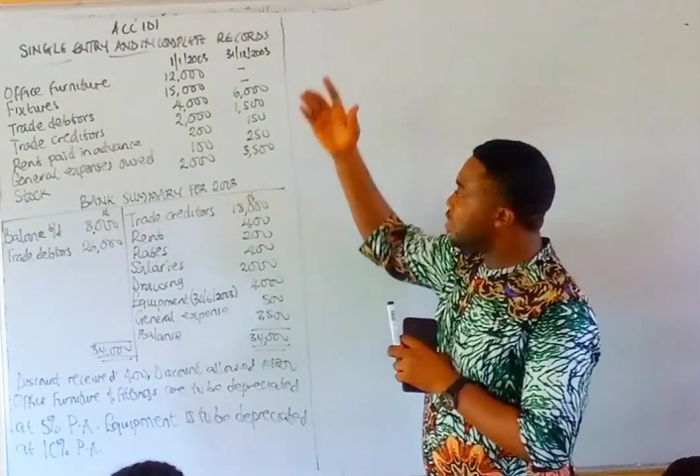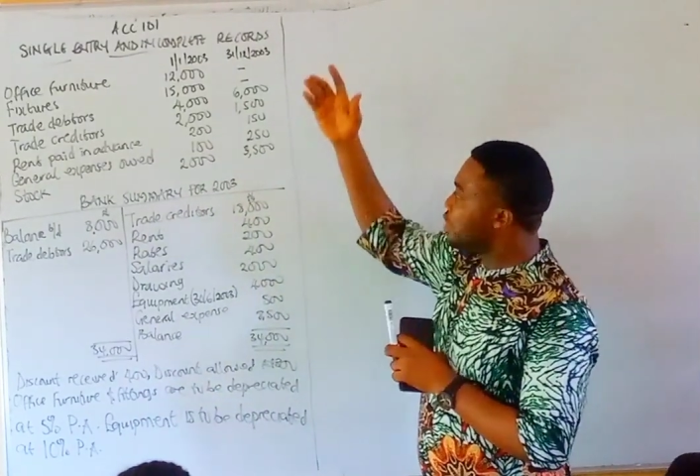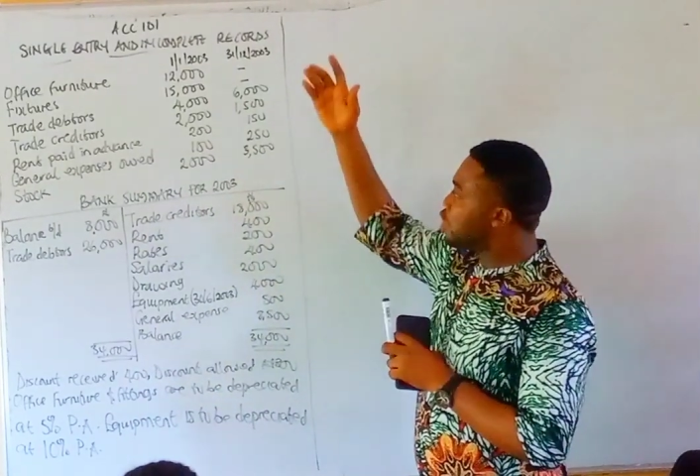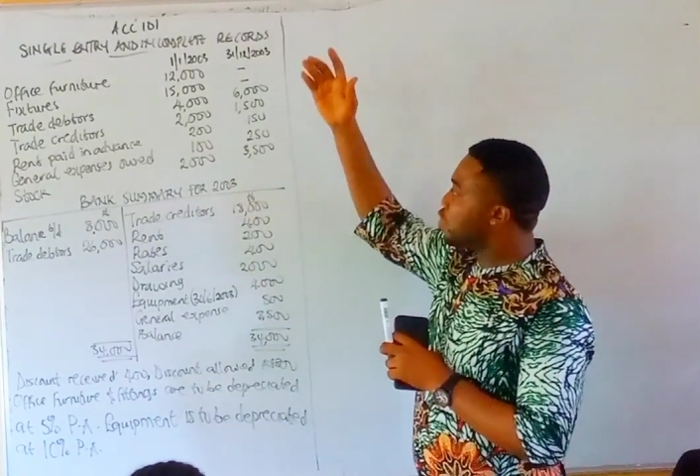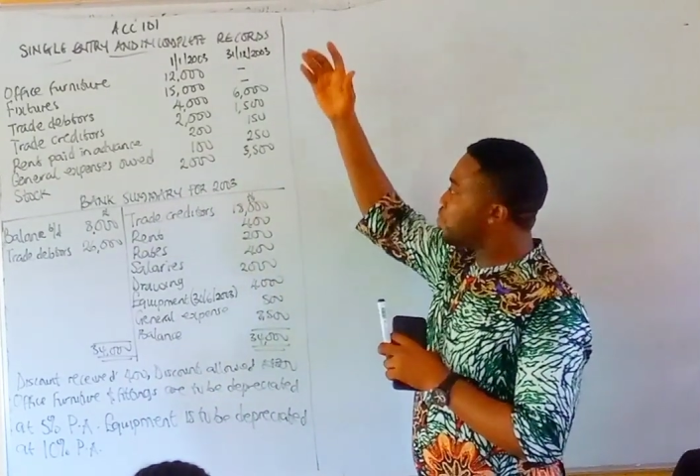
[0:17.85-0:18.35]

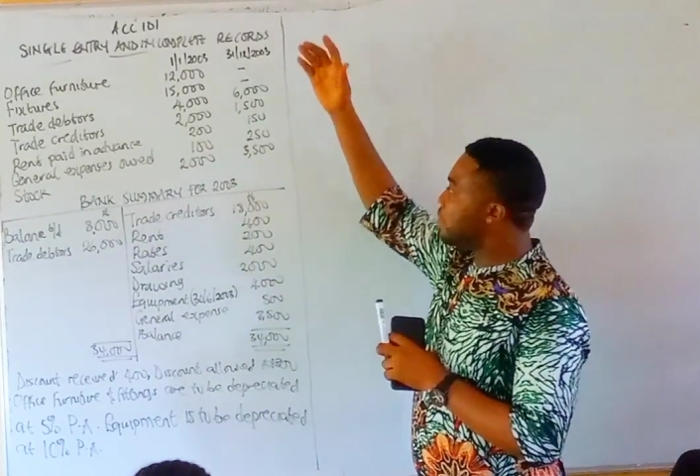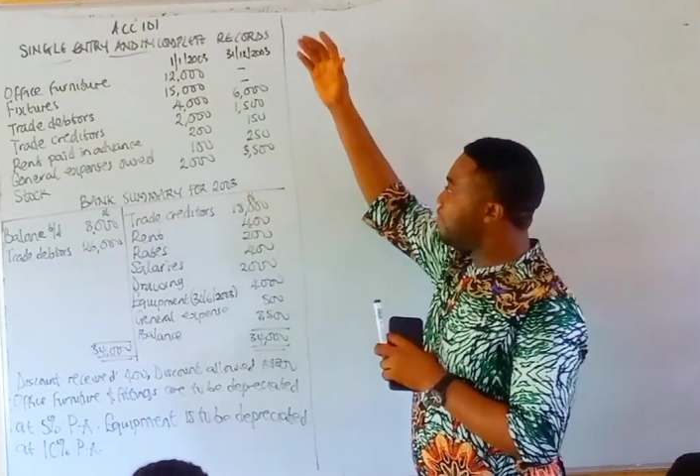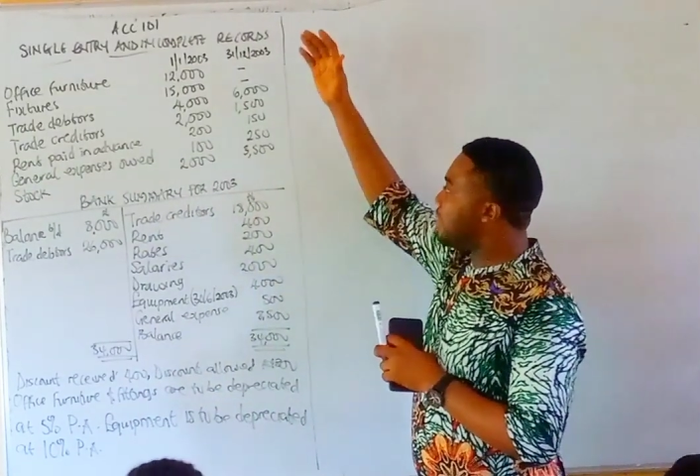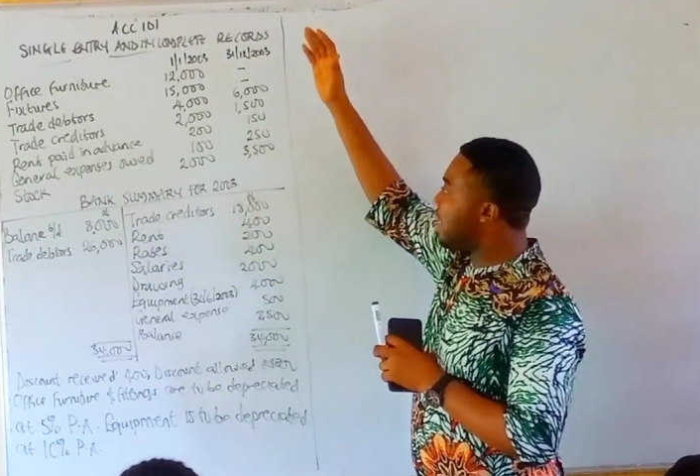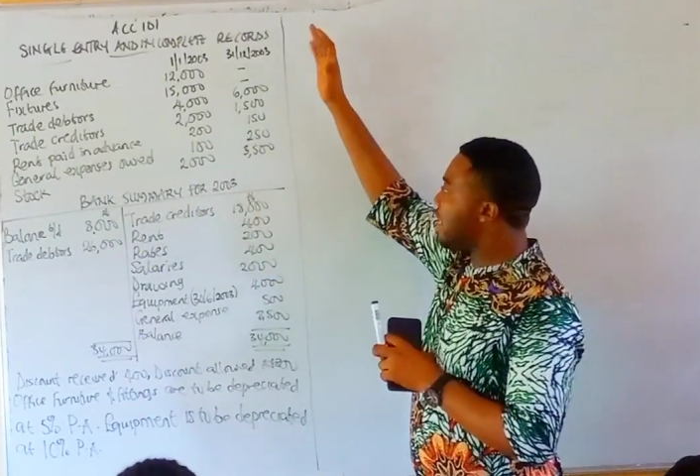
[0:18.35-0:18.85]
is to
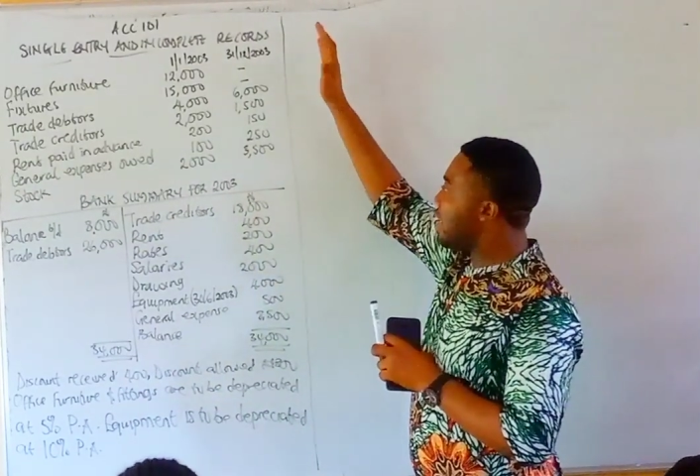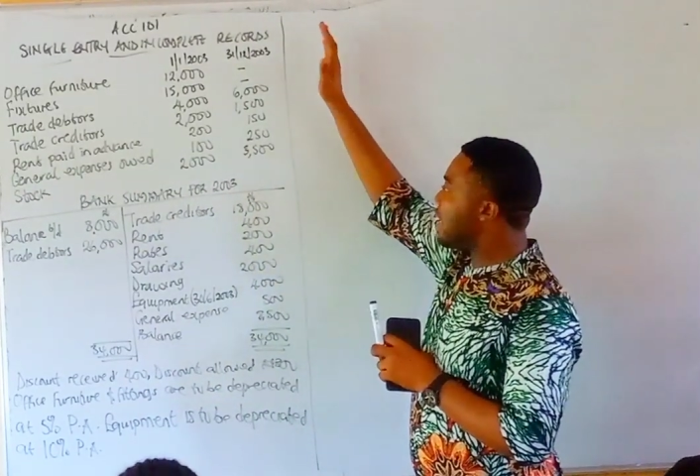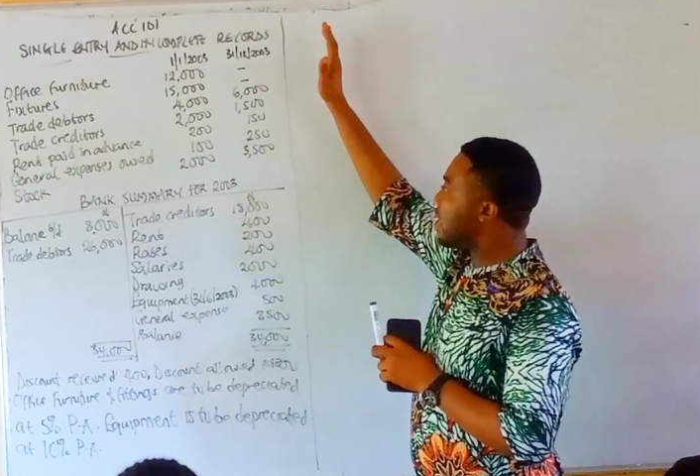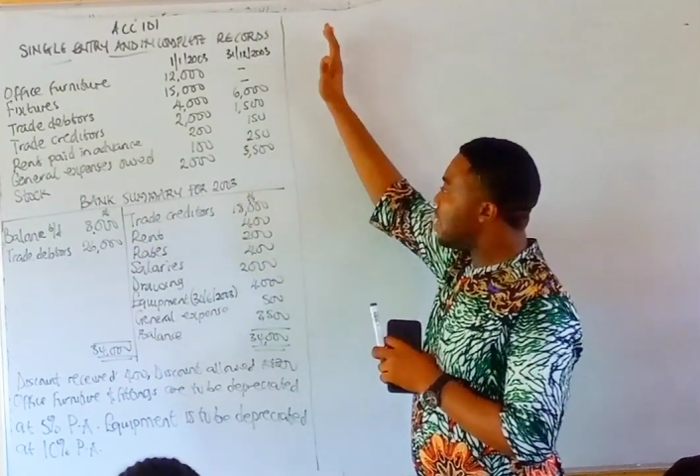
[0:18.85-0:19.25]
prepare